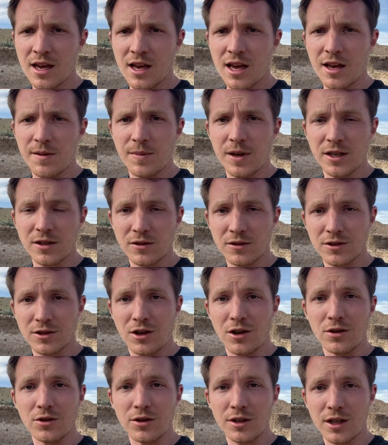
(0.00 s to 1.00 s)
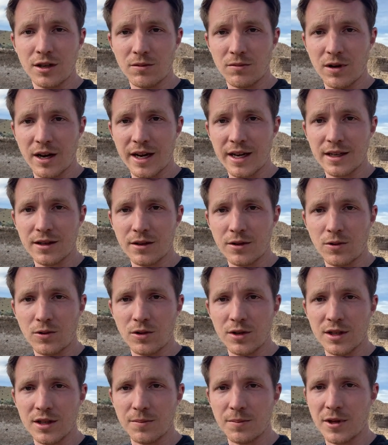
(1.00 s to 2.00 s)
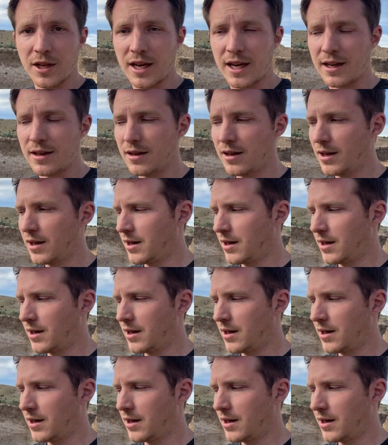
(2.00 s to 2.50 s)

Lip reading: and make sure it's all looking right according to the plan.